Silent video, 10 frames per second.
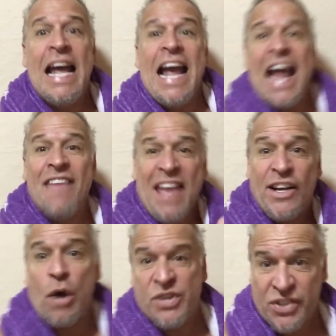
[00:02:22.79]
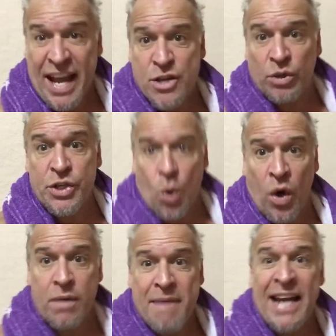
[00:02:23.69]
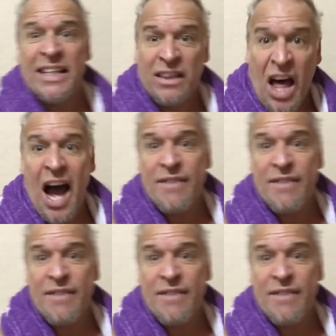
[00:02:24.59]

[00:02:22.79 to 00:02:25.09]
and they go schedule an automated live